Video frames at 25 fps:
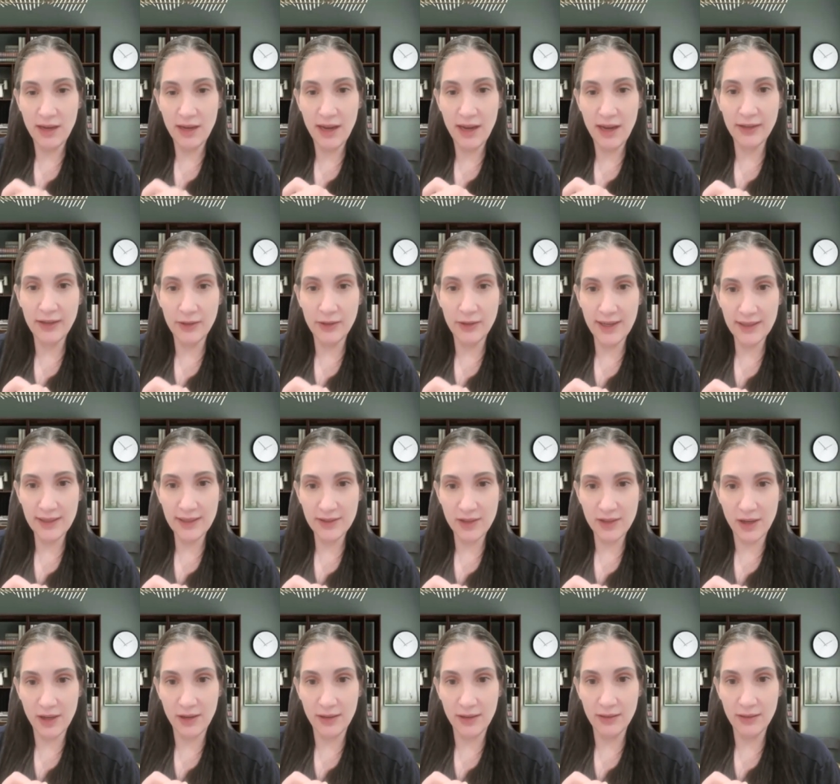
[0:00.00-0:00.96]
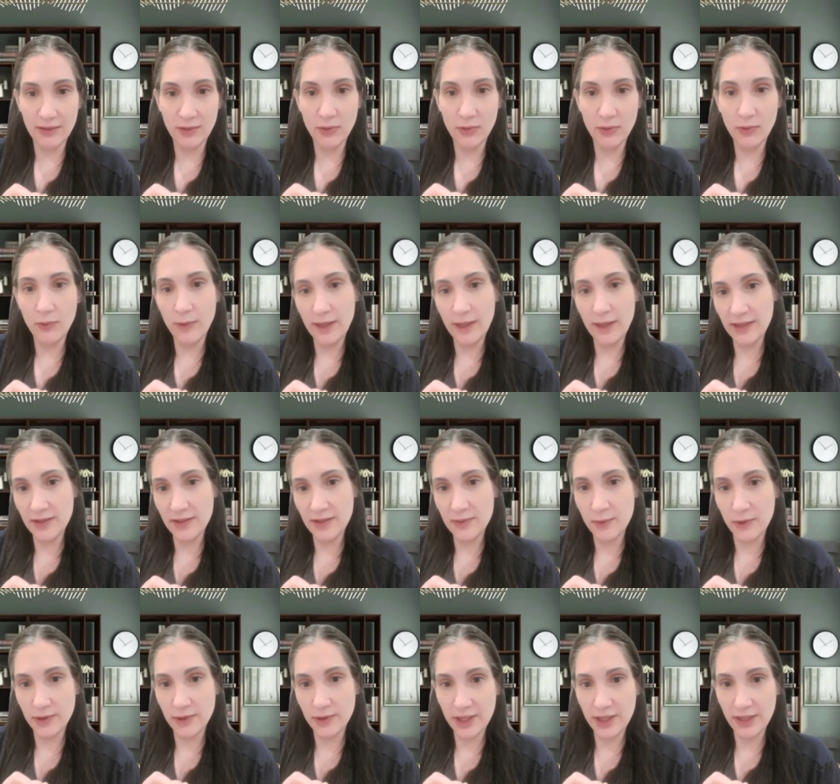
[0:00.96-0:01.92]
at your next call with this
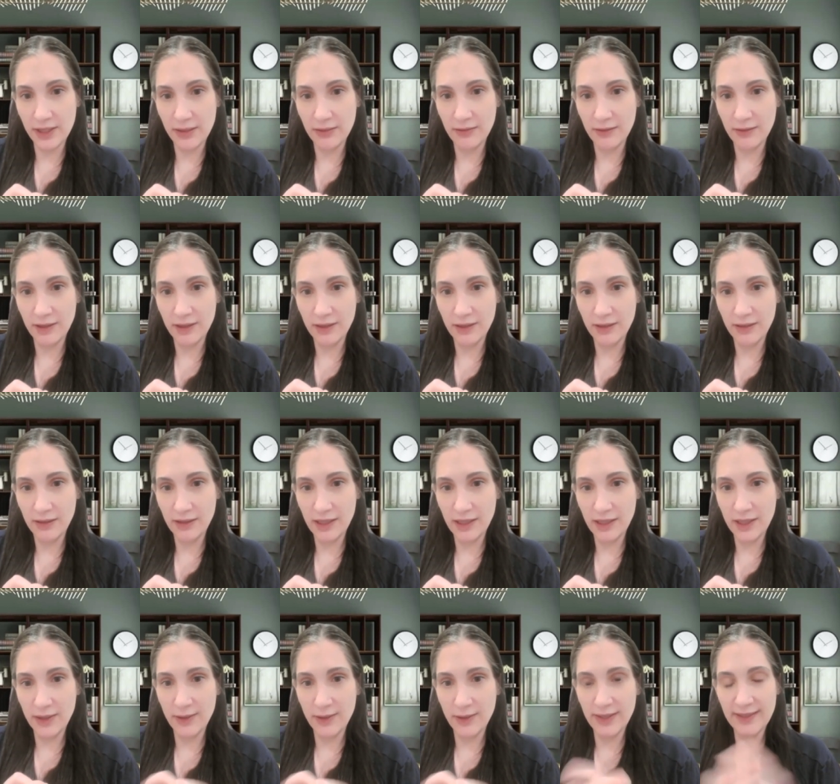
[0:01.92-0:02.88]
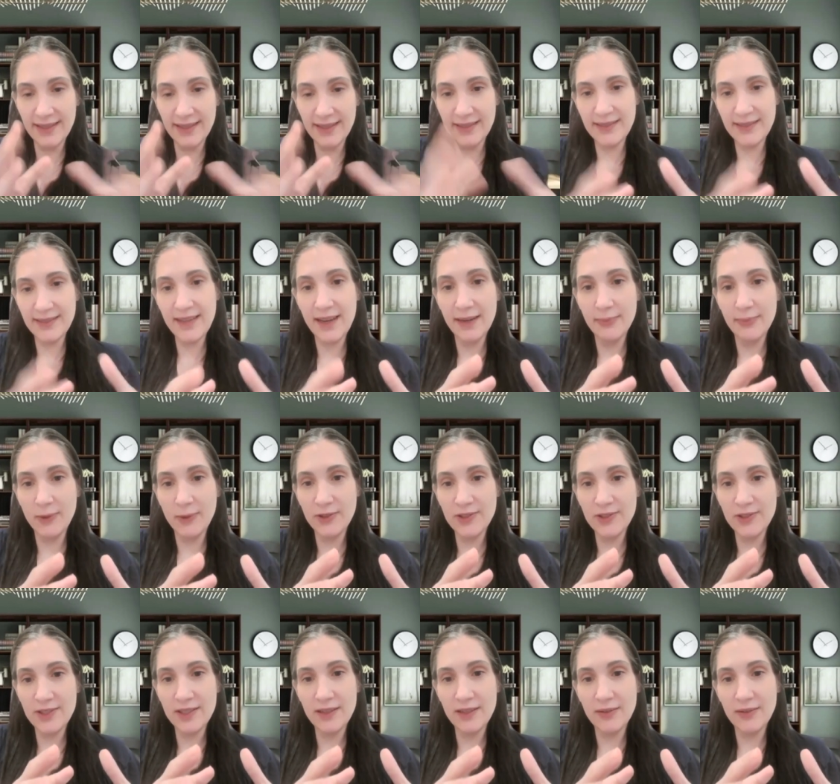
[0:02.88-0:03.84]
person. It's this kind of
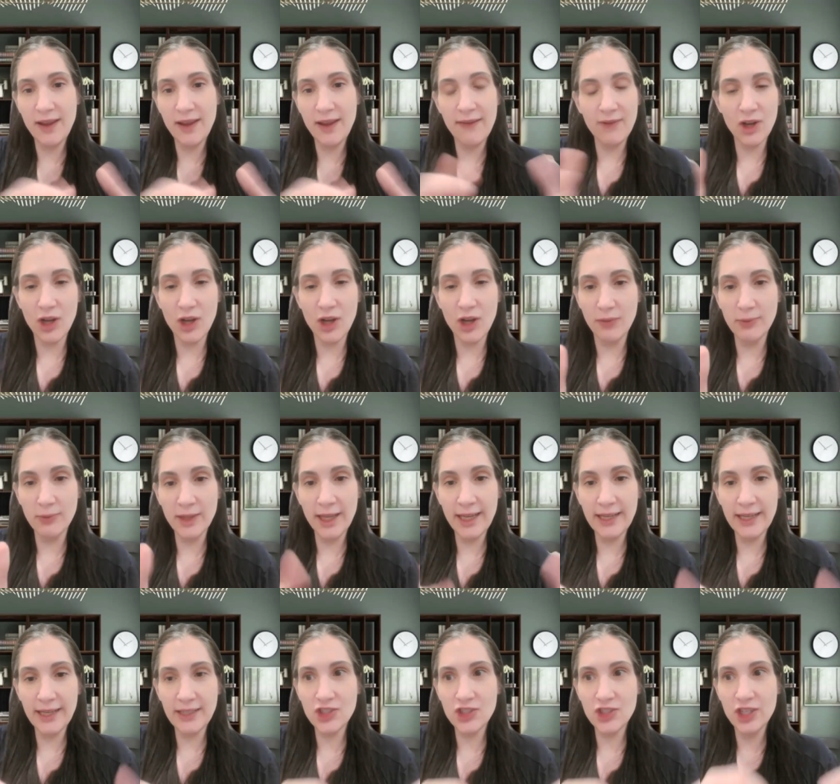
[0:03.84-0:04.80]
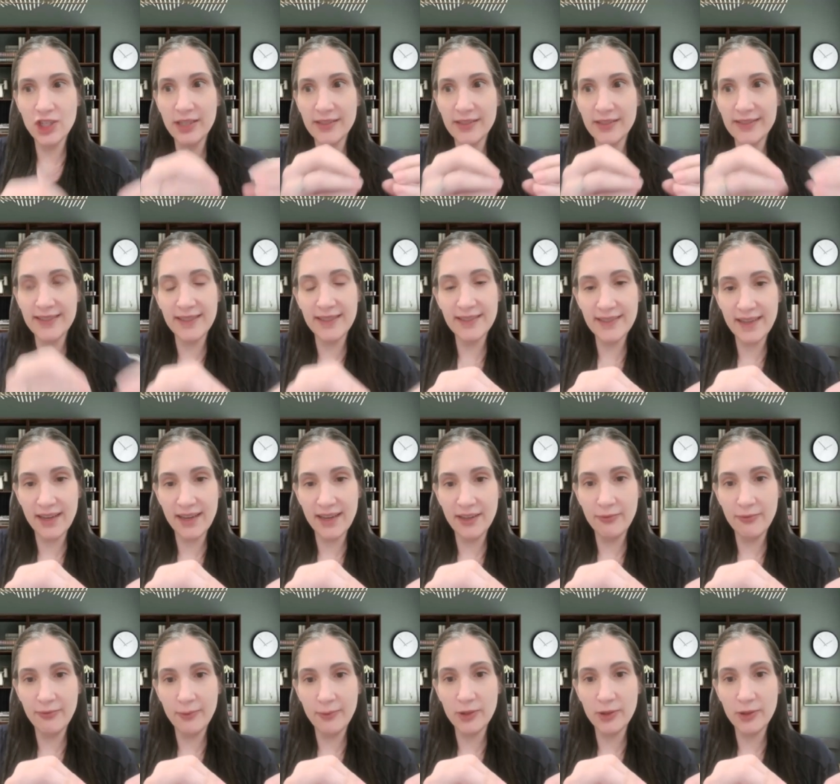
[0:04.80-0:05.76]
person. I have a call planning sheet. It's this kind
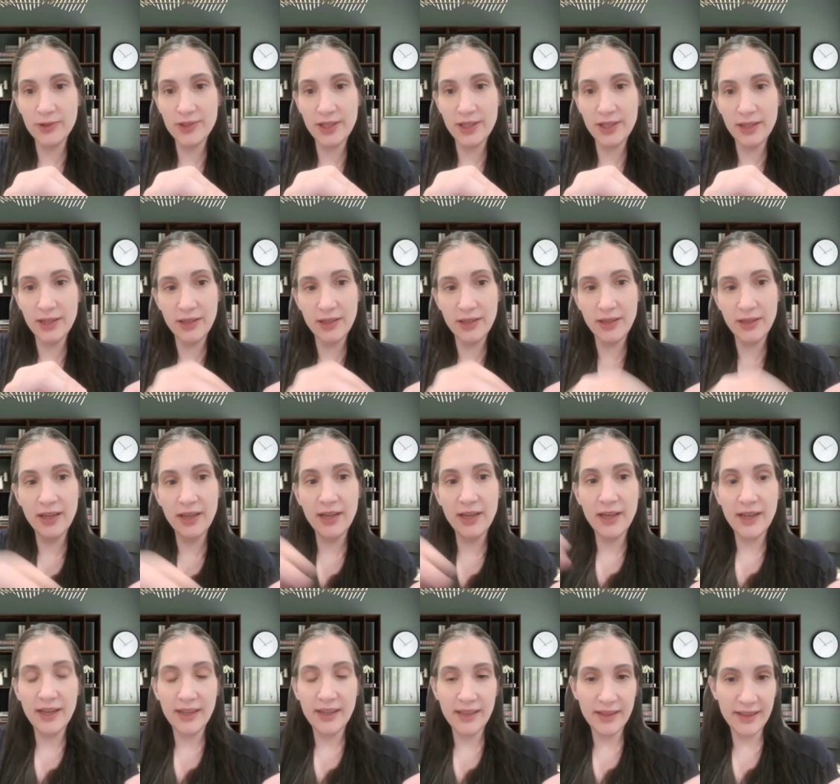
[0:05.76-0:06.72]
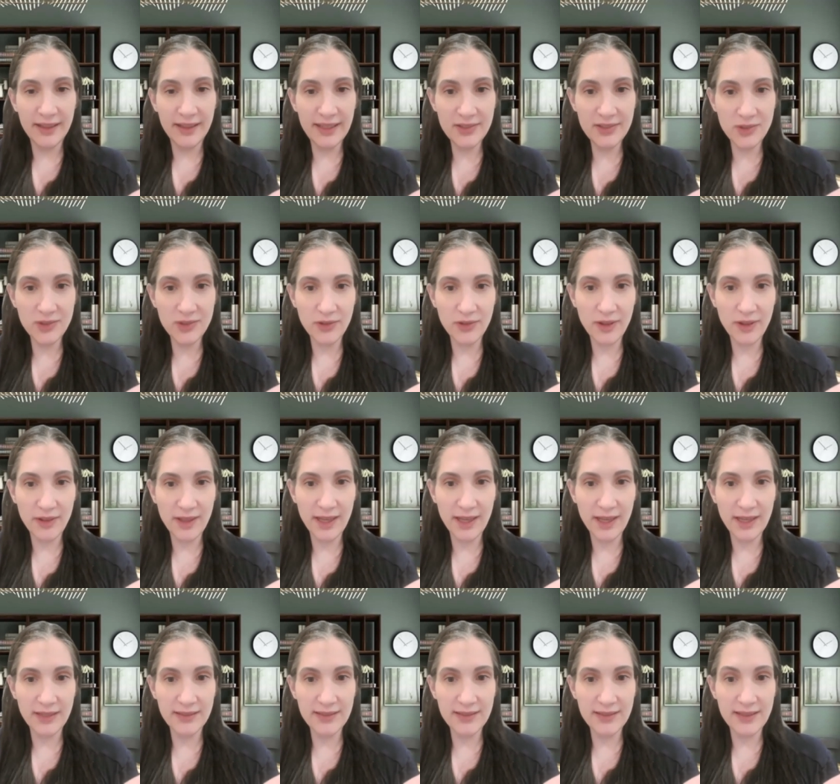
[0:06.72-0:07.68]
of person. These are the
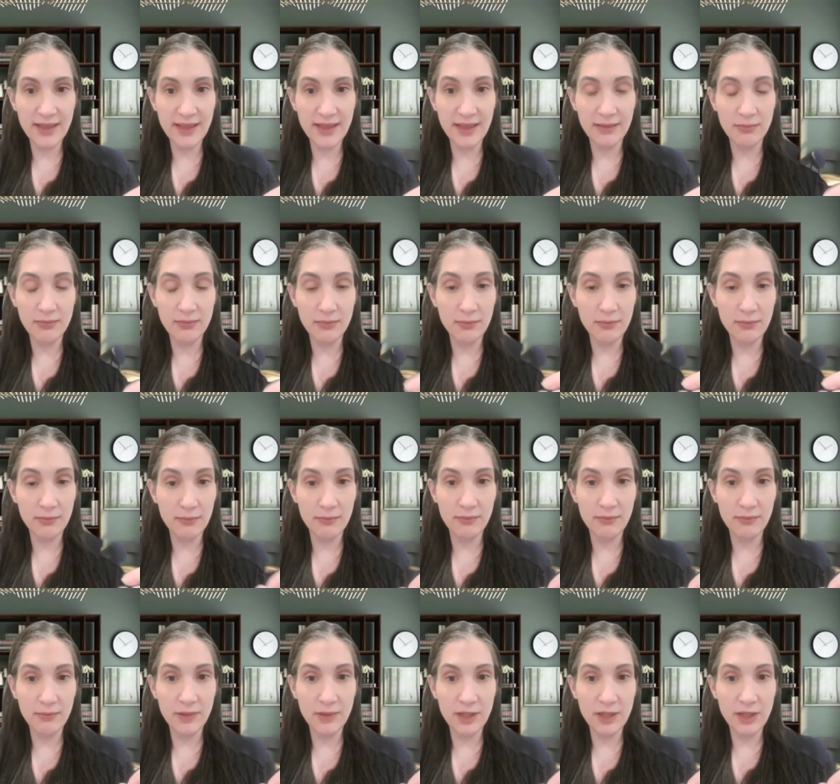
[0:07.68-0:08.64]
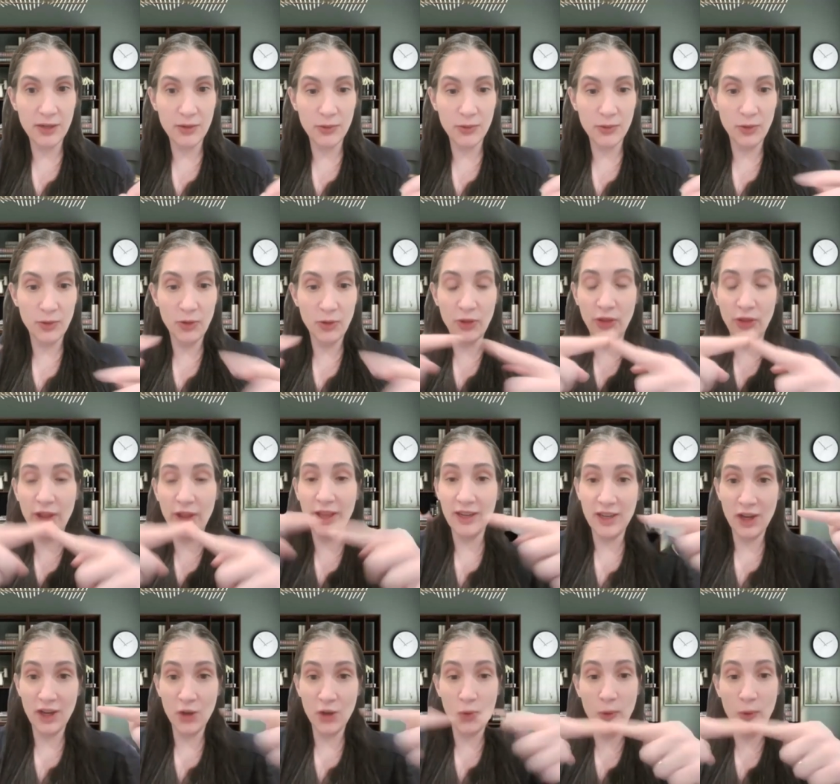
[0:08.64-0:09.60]
things that, that
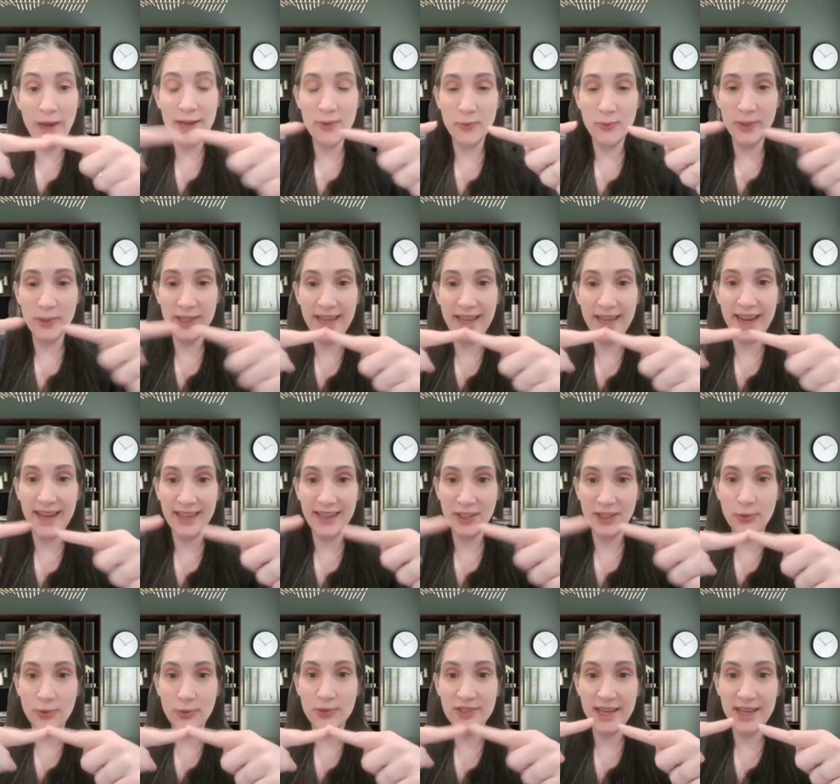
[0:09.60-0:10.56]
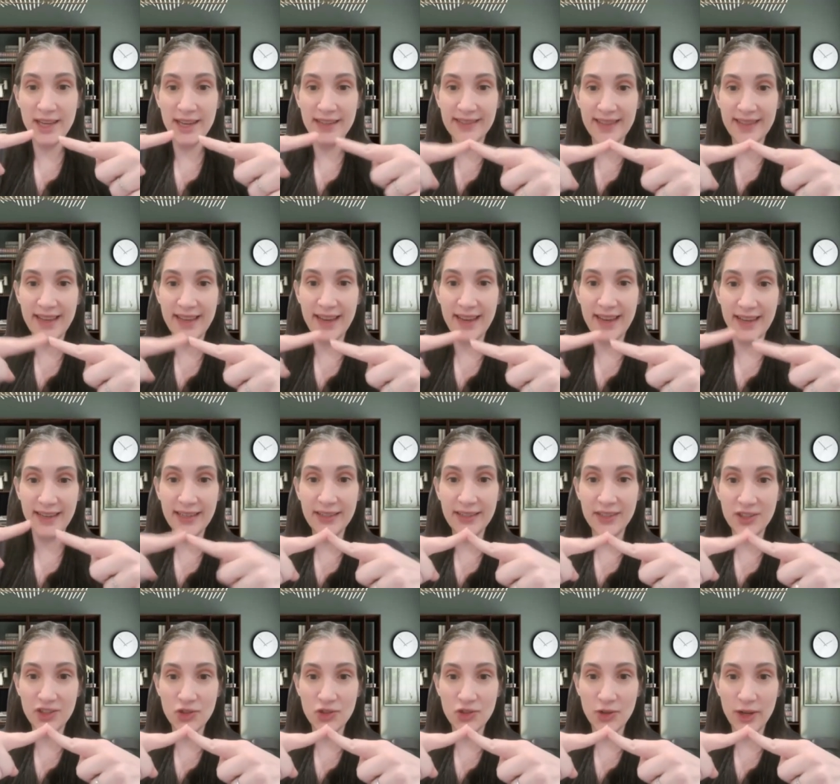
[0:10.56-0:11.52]
equate with that use case, that
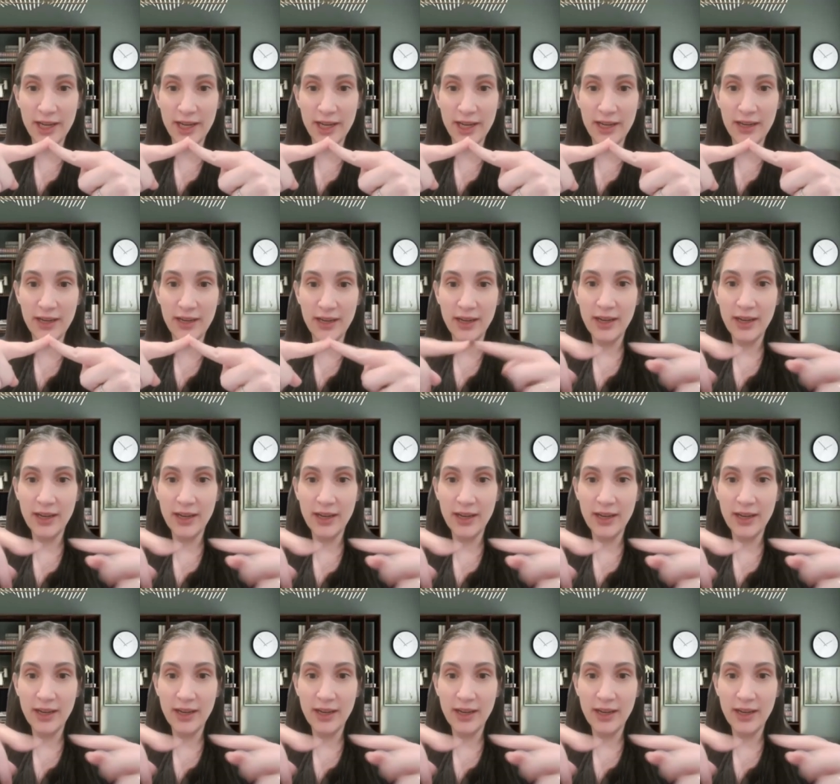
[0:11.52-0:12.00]
industry.